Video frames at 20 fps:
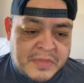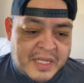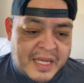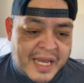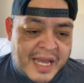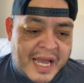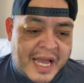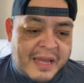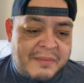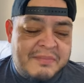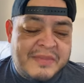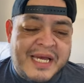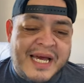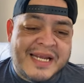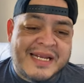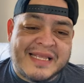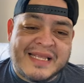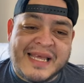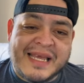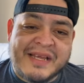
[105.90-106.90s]
I'm not a
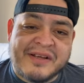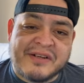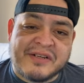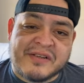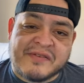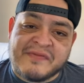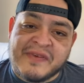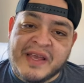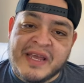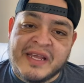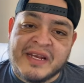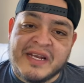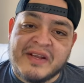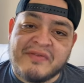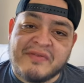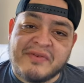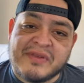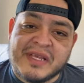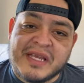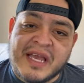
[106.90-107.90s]
Lakers fan, never
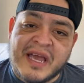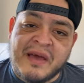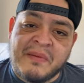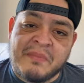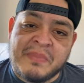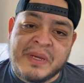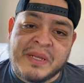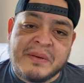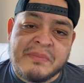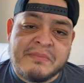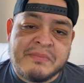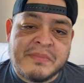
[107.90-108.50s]
really have been.